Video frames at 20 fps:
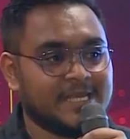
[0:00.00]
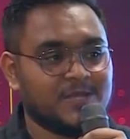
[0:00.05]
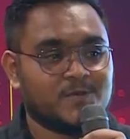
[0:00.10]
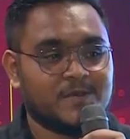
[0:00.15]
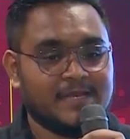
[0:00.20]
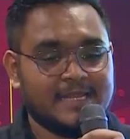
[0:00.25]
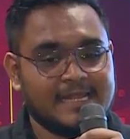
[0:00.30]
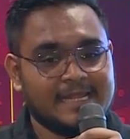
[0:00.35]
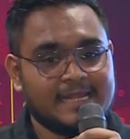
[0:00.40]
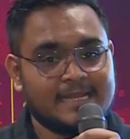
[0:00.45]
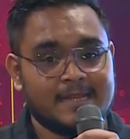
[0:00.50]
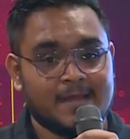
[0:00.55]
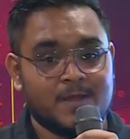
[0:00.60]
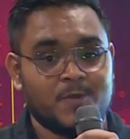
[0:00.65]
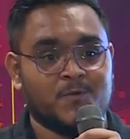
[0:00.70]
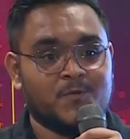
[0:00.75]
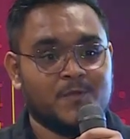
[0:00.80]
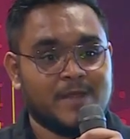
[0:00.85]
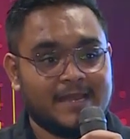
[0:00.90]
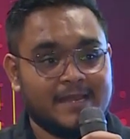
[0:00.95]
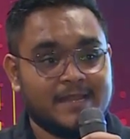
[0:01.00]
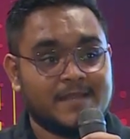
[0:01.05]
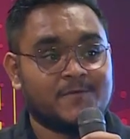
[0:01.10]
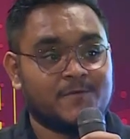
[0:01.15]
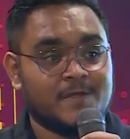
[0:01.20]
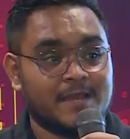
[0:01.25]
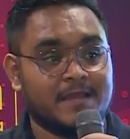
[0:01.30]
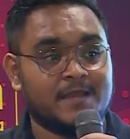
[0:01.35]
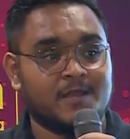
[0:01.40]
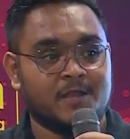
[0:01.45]
you need really,
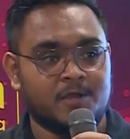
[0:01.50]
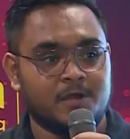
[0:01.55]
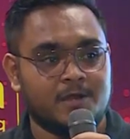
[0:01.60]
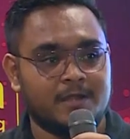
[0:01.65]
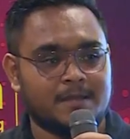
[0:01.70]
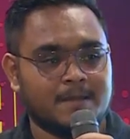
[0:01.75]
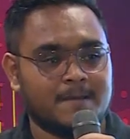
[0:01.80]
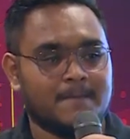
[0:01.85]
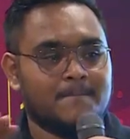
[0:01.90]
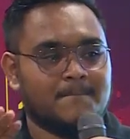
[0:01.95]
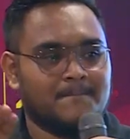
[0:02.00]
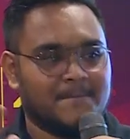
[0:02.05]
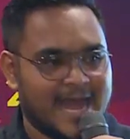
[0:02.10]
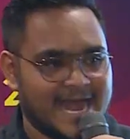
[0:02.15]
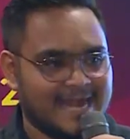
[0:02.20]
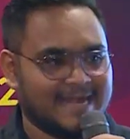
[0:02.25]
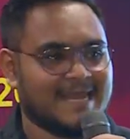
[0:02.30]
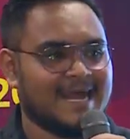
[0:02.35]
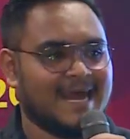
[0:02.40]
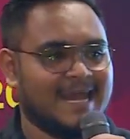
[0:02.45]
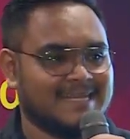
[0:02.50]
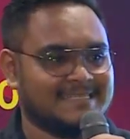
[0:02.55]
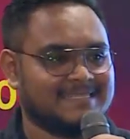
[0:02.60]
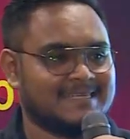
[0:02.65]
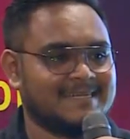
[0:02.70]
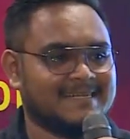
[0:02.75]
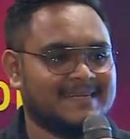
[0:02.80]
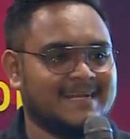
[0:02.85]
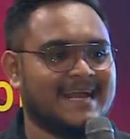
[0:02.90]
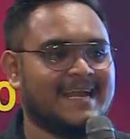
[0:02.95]
really good bad guys,
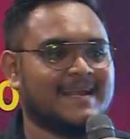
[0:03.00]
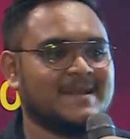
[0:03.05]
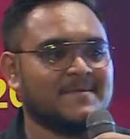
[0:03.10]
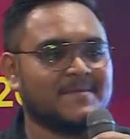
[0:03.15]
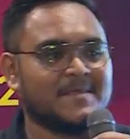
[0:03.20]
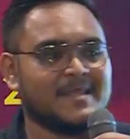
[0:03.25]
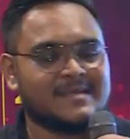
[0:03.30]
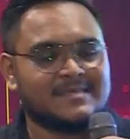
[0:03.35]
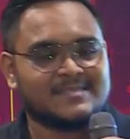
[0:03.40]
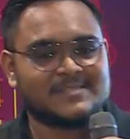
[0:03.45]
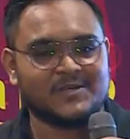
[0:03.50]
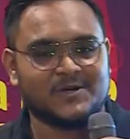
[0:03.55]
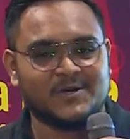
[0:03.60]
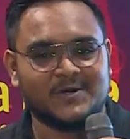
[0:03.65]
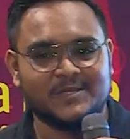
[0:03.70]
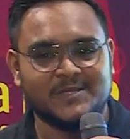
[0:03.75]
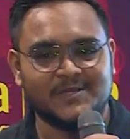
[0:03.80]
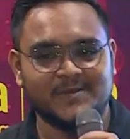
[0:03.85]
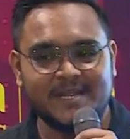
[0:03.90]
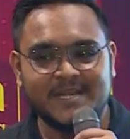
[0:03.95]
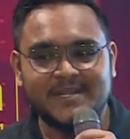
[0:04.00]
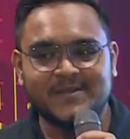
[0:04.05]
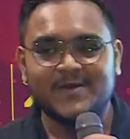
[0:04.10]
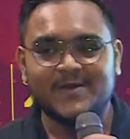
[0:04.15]
right? So you need